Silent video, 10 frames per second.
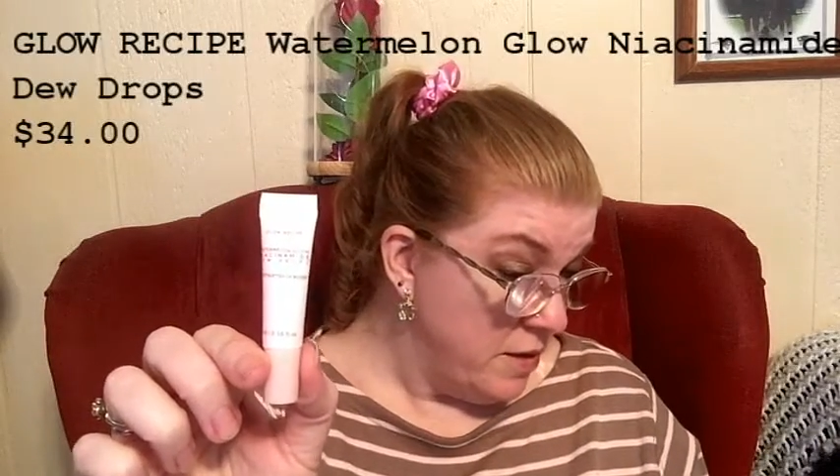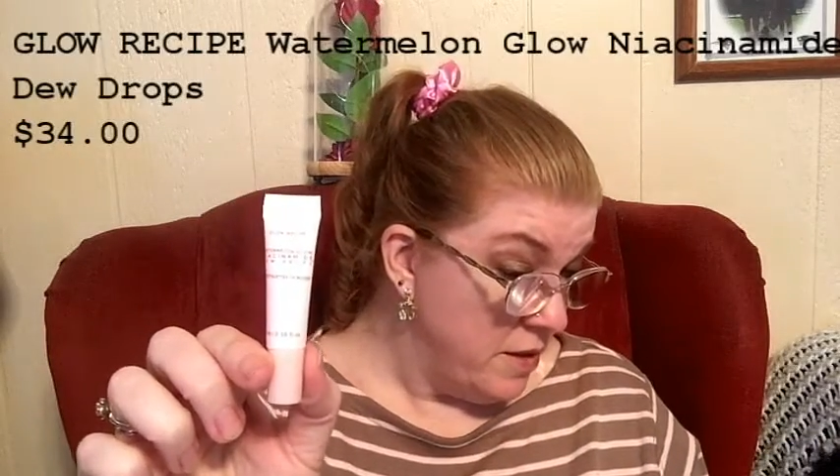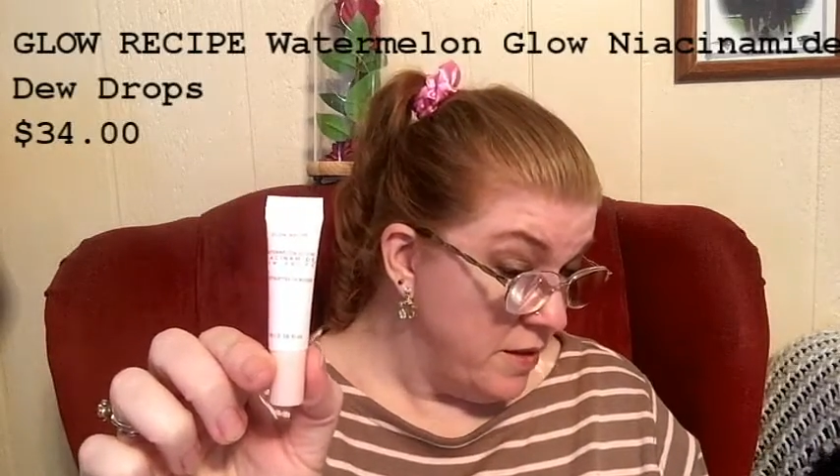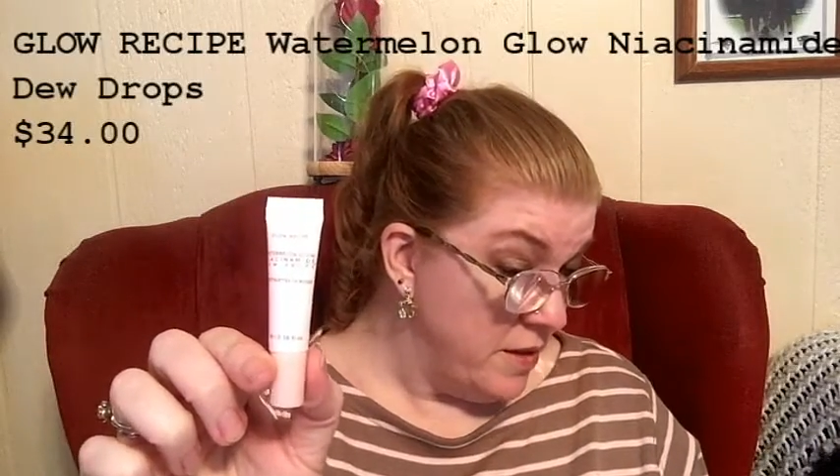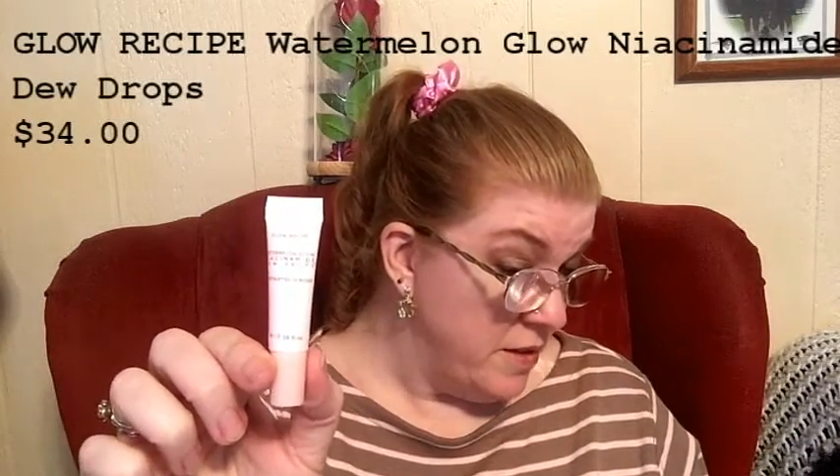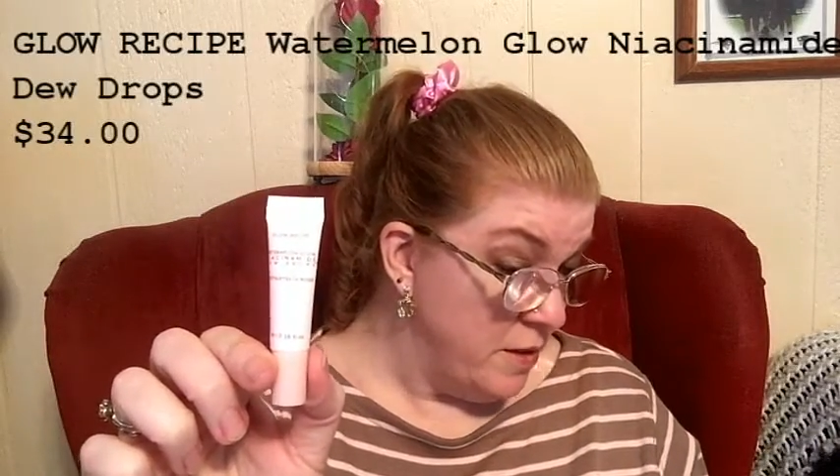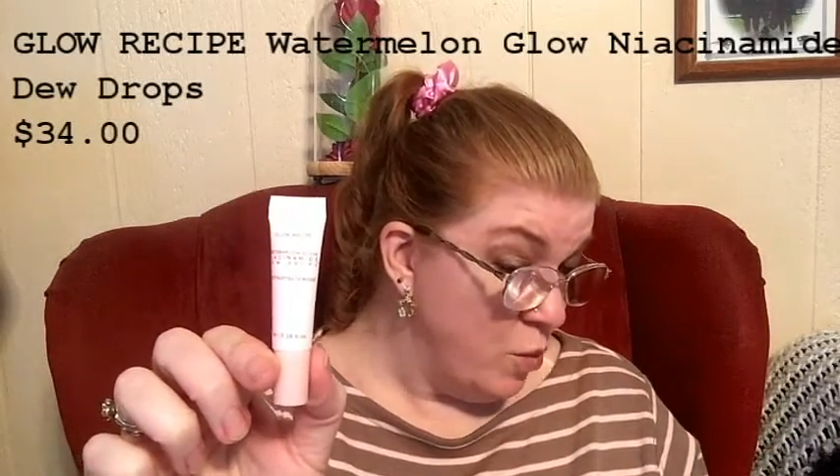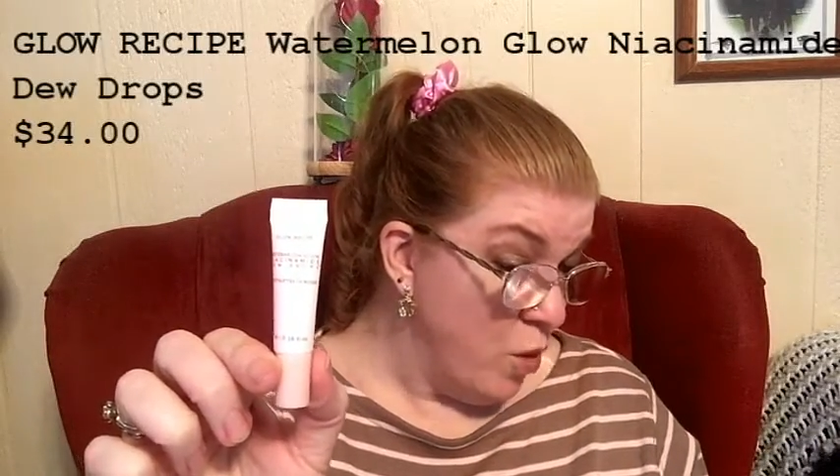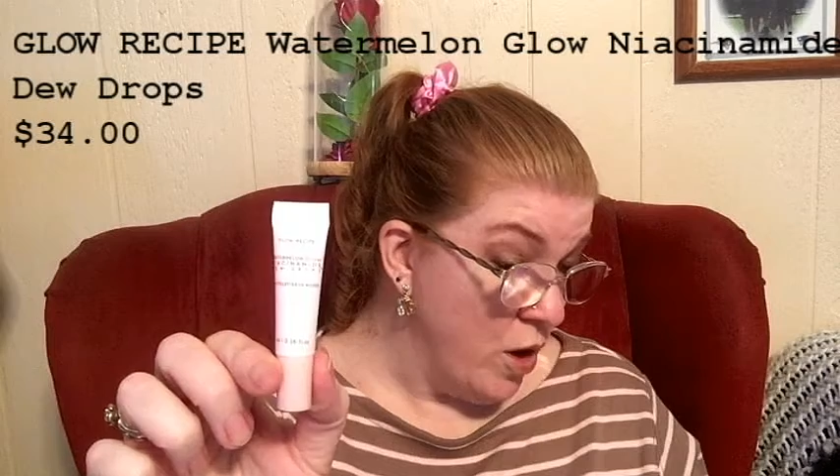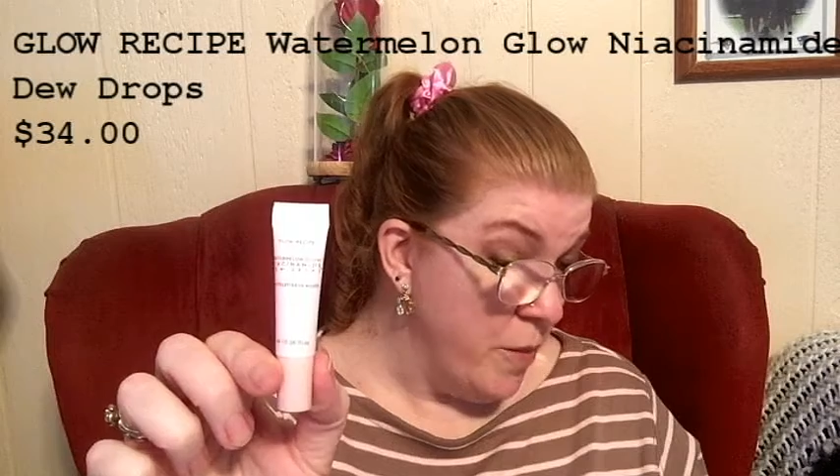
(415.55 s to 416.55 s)
This is the
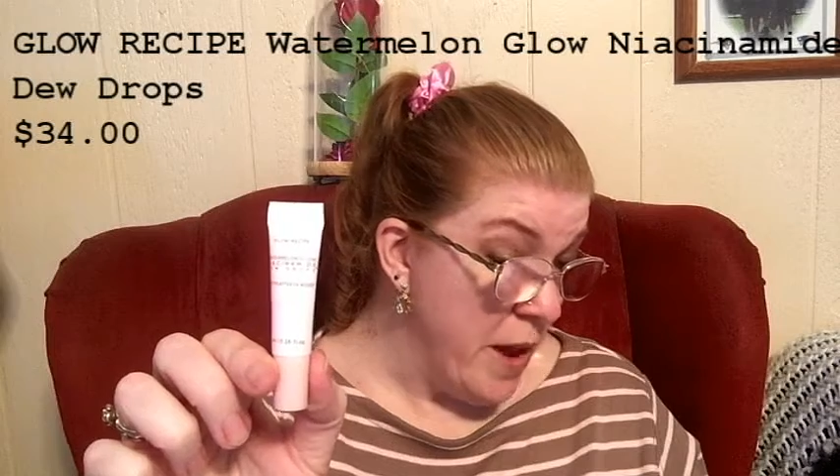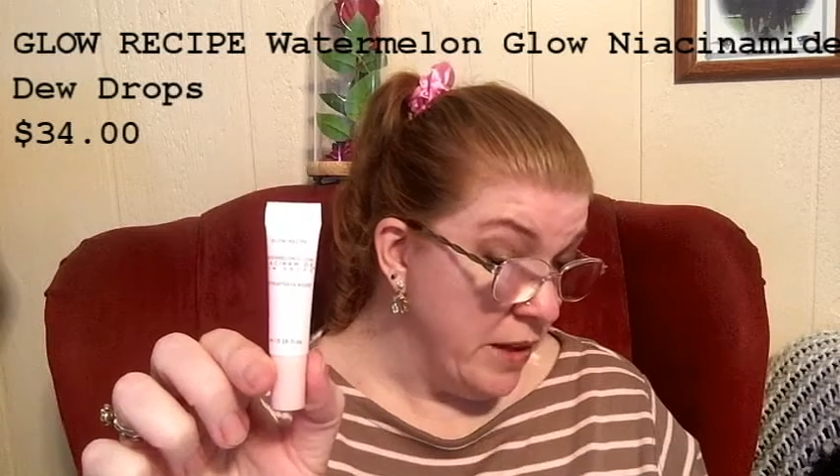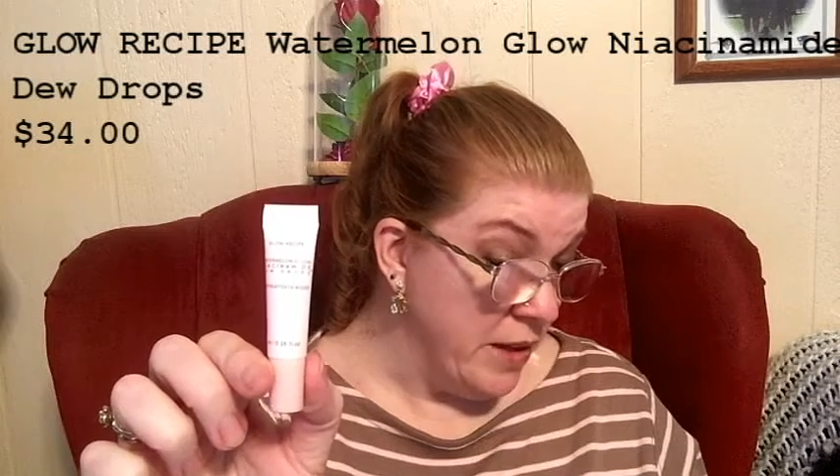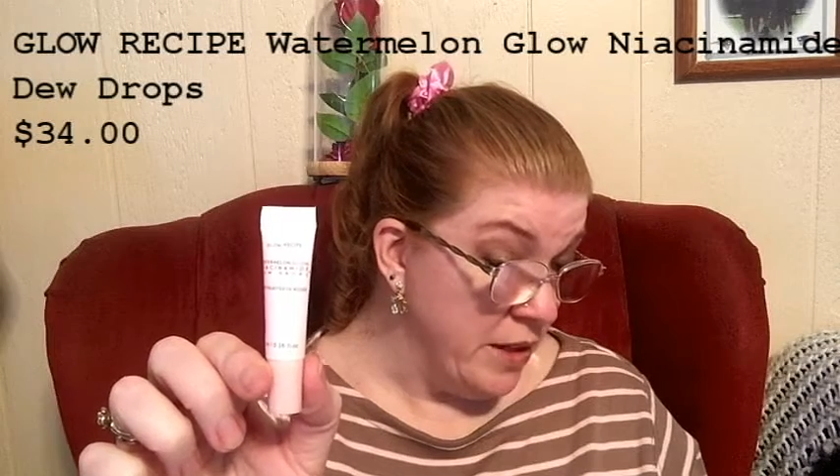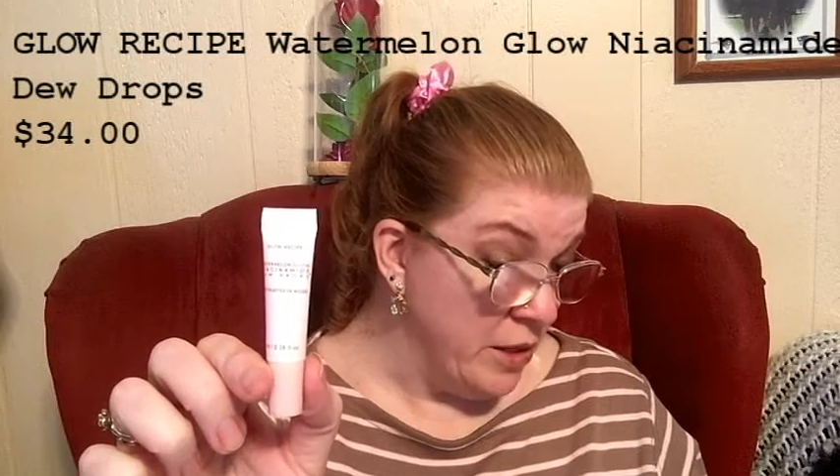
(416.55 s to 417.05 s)
Watermelon